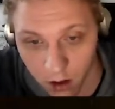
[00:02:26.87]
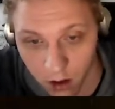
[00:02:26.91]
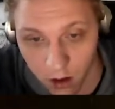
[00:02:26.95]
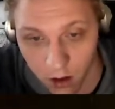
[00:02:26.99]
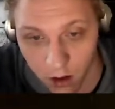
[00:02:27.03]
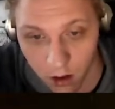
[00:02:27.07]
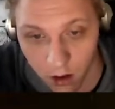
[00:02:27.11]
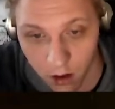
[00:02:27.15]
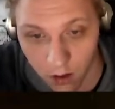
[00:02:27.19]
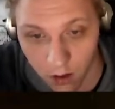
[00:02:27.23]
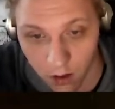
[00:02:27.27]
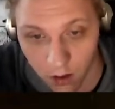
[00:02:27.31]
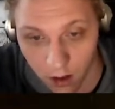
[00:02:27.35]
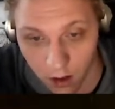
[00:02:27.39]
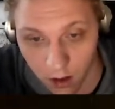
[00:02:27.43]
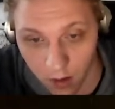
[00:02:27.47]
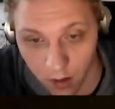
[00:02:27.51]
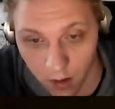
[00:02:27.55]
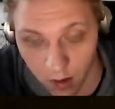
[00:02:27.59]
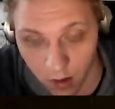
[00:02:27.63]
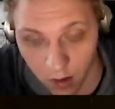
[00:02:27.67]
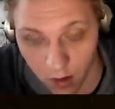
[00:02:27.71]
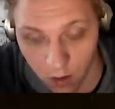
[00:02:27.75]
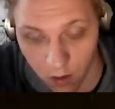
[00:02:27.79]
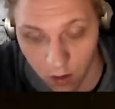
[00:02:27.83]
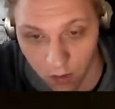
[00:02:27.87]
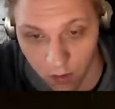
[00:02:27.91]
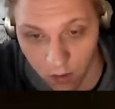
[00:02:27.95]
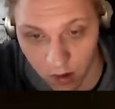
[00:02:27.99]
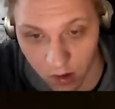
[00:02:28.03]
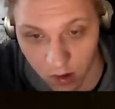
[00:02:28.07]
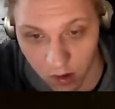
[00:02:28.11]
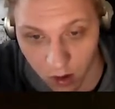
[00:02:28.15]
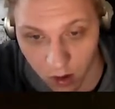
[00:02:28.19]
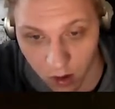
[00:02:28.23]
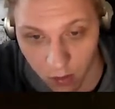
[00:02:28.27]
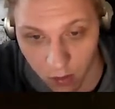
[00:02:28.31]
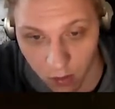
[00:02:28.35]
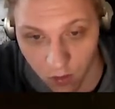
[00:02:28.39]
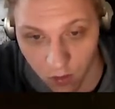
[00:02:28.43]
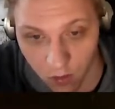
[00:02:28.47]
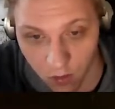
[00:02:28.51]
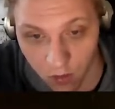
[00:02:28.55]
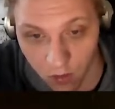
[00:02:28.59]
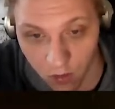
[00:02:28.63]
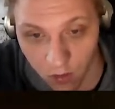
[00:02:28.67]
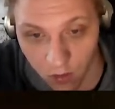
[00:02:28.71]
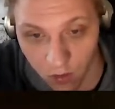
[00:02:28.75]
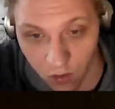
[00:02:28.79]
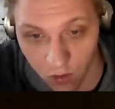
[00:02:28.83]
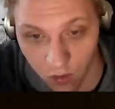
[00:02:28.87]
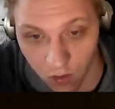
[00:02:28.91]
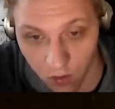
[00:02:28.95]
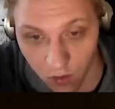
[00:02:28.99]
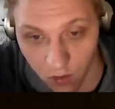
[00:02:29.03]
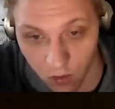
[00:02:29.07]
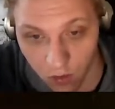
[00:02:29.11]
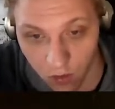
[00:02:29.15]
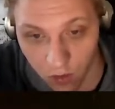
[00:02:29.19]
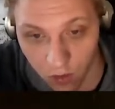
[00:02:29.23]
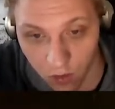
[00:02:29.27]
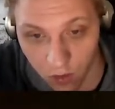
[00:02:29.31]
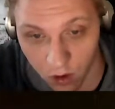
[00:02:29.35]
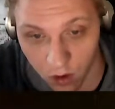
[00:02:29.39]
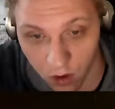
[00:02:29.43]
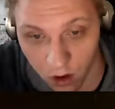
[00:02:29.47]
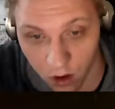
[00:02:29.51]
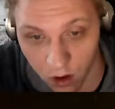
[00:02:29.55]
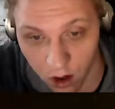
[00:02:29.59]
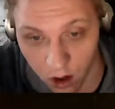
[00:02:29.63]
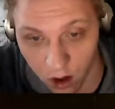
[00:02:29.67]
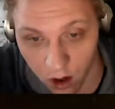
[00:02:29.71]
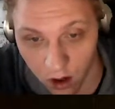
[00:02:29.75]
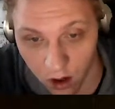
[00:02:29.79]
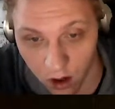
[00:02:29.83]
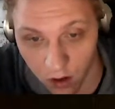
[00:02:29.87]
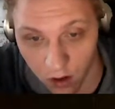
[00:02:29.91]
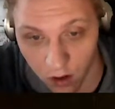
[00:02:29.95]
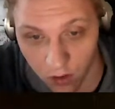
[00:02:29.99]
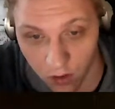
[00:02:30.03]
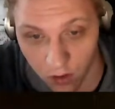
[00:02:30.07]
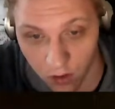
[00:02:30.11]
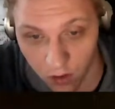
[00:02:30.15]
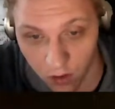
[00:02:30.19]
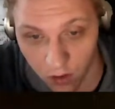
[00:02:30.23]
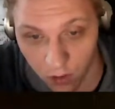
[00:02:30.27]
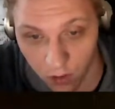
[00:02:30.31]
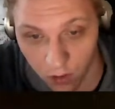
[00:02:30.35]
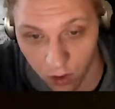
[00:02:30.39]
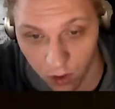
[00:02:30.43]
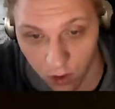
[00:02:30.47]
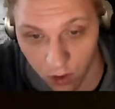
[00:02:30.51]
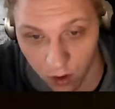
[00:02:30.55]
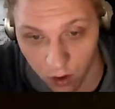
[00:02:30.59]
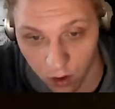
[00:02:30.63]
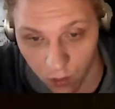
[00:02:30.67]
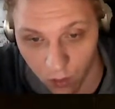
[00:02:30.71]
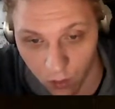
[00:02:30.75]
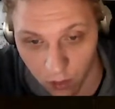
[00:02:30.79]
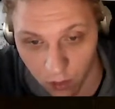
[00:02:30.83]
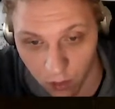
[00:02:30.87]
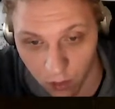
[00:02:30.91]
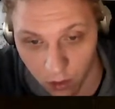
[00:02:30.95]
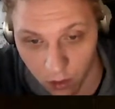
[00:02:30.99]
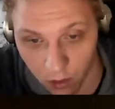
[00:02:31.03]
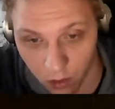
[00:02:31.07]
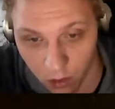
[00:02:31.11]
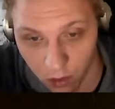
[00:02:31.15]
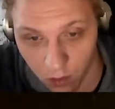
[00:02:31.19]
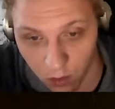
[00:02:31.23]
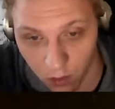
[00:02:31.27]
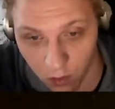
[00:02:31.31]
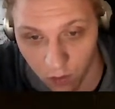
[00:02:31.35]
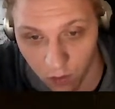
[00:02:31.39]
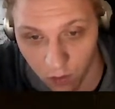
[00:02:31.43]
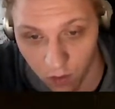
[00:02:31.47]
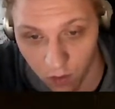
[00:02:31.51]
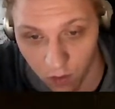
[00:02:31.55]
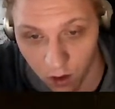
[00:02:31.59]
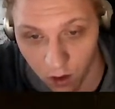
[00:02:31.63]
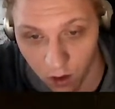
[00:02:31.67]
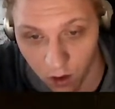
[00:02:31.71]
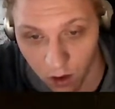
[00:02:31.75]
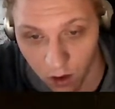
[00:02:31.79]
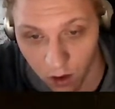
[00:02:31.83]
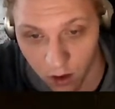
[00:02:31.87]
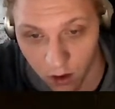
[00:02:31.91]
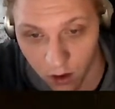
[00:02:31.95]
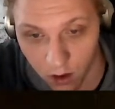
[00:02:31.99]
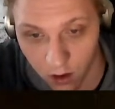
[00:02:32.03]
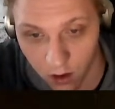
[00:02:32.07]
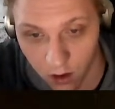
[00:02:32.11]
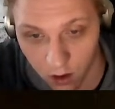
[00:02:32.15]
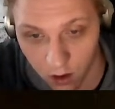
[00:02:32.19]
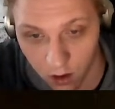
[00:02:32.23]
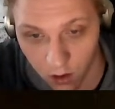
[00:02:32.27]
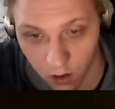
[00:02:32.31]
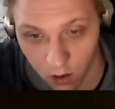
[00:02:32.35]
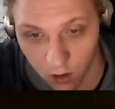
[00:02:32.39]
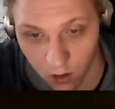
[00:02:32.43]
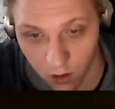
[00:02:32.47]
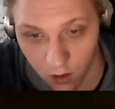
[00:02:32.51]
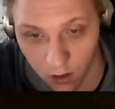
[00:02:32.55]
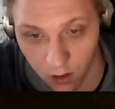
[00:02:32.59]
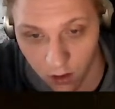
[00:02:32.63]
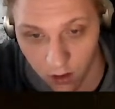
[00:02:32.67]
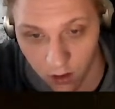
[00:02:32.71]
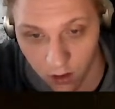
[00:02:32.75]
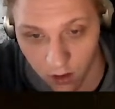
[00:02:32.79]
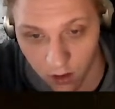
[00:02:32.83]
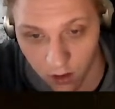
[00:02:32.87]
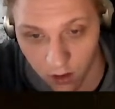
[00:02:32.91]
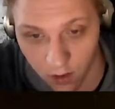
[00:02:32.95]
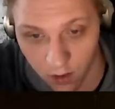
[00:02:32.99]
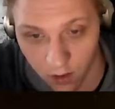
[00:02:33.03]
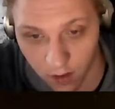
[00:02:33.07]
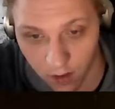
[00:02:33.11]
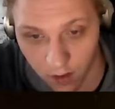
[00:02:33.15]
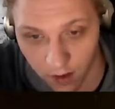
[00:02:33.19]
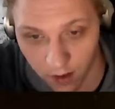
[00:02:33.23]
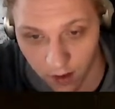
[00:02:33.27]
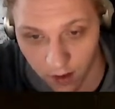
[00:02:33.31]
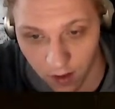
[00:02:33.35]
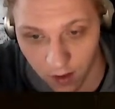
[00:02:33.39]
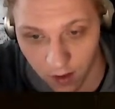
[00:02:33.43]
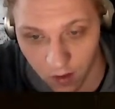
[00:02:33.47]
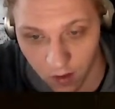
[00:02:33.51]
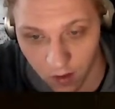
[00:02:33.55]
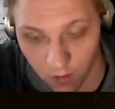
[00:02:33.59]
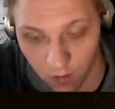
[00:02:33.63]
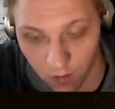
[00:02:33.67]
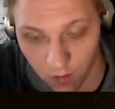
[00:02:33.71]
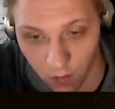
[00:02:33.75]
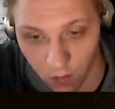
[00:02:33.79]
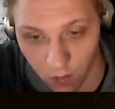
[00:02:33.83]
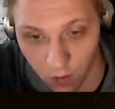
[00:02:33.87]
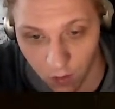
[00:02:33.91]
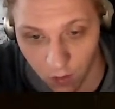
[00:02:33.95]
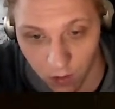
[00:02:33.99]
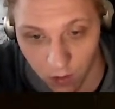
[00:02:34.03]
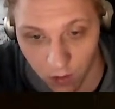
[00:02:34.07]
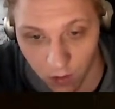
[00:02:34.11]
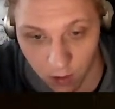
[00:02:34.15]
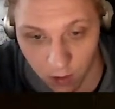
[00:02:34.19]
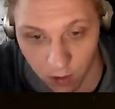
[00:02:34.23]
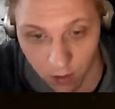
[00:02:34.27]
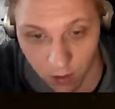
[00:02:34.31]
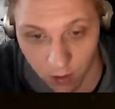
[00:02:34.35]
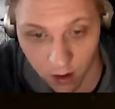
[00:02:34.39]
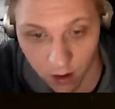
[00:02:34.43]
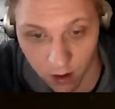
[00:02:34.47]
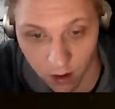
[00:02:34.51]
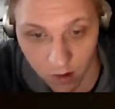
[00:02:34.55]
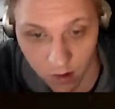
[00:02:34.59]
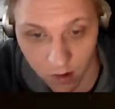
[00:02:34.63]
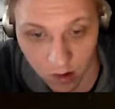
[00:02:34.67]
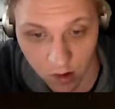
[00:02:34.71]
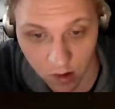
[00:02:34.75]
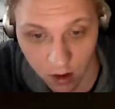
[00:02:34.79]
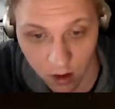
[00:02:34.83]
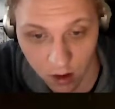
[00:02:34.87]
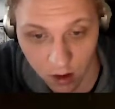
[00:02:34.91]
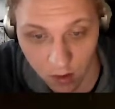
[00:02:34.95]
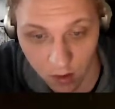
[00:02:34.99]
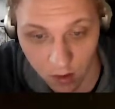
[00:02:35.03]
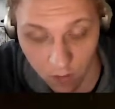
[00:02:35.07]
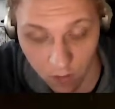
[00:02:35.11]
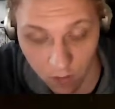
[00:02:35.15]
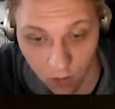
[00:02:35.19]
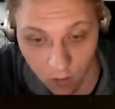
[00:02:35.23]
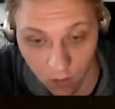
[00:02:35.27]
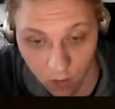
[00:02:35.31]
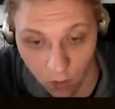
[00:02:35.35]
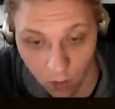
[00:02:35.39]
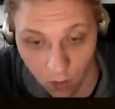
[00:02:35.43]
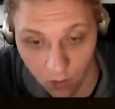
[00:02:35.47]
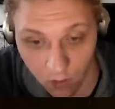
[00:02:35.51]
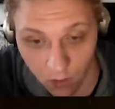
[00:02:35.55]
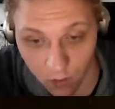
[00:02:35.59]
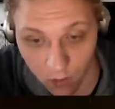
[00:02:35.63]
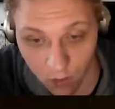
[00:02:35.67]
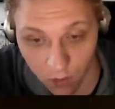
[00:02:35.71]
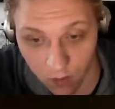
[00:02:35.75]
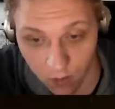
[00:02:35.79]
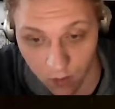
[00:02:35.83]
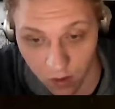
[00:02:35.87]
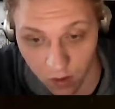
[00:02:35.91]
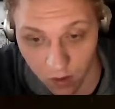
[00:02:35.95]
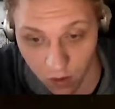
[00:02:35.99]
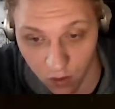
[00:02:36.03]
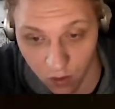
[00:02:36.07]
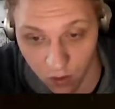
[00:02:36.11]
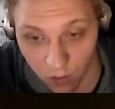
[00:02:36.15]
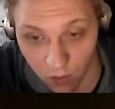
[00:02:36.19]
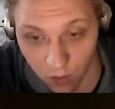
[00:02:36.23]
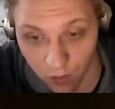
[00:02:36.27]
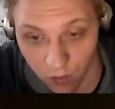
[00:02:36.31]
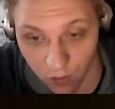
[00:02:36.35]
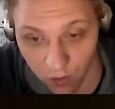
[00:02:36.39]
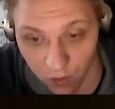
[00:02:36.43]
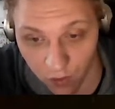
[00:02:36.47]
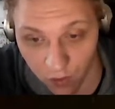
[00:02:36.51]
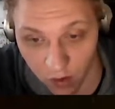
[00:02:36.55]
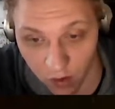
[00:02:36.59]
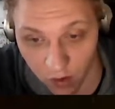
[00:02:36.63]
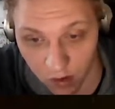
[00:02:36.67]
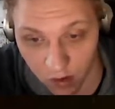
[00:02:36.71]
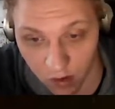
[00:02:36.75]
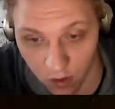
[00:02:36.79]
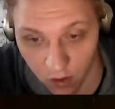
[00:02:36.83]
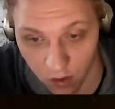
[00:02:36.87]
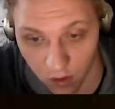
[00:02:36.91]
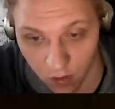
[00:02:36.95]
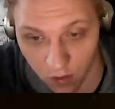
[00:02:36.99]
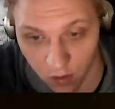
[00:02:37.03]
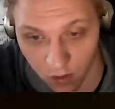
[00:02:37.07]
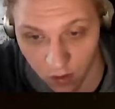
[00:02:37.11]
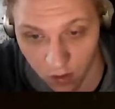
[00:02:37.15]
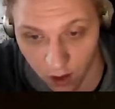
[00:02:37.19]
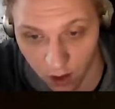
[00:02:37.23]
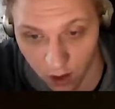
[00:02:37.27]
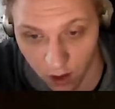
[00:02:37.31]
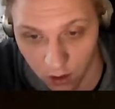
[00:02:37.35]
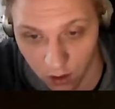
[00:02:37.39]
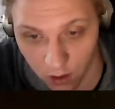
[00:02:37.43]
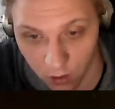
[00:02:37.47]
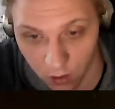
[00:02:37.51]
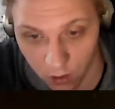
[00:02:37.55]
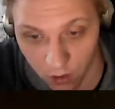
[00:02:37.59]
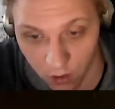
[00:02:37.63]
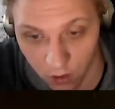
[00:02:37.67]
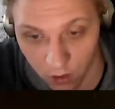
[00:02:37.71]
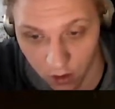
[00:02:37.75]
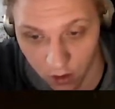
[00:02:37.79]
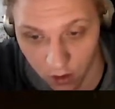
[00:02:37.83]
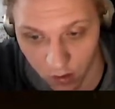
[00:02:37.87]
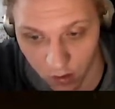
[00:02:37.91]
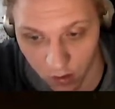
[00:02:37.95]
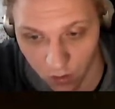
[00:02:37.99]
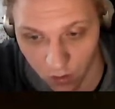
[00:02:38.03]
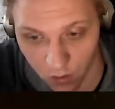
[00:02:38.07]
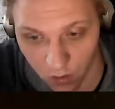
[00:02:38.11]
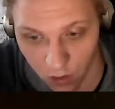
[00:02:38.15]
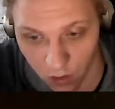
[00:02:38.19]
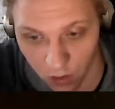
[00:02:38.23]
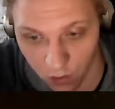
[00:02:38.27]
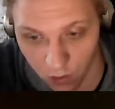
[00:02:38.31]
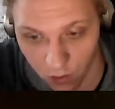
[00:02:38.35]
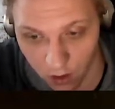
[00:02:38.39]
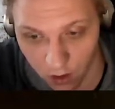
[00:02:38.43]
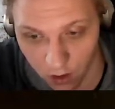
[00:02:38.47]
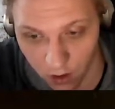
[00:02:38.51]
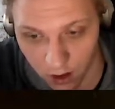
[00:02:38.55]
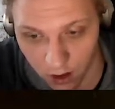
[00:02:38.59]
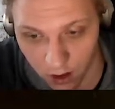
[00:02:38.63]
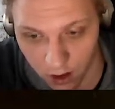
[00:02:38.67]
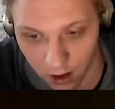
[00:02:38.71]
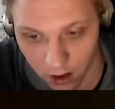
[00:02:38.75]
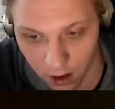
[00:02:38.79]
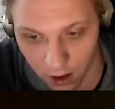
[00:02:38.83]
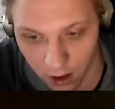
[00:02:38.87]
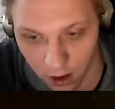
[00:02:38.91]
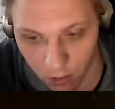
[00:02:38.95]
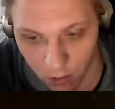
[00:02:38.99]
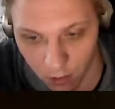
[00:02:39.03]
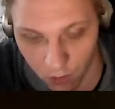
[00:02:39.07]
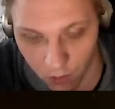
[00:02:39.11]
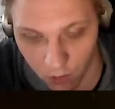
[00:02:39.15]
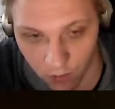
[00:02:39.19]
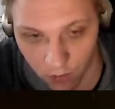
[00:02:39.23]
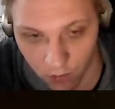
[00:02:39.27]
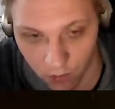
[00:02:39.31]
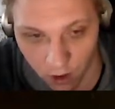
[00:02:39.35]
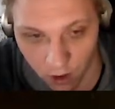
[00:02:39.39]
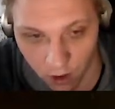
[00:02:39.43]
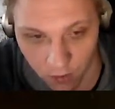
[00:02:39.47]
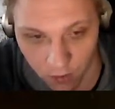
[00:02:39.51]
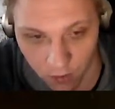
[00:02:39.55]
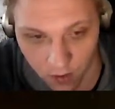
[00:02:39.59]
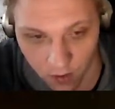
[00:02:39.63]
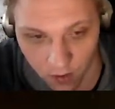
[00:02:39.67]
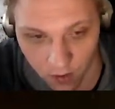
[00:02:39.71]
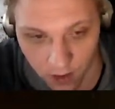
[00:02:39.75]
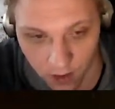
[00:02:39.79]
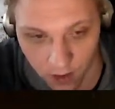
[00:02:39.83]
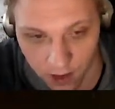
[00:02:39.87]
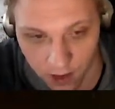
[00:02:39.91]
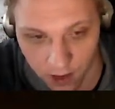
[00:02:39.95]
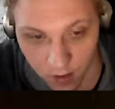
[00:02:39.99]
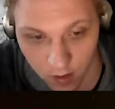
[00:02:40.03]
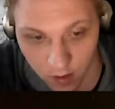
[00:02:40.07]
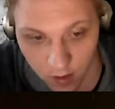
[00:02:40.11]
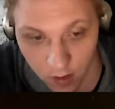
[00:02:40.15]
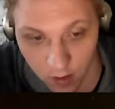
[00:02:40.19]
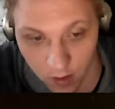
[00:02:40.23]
Then take always hide mouse cursor, hide the window when paused. You can take this if you want, but I'm not gonna set it. For wait for VSync to refresh, I set it to standard because you do not really need any more frames than that.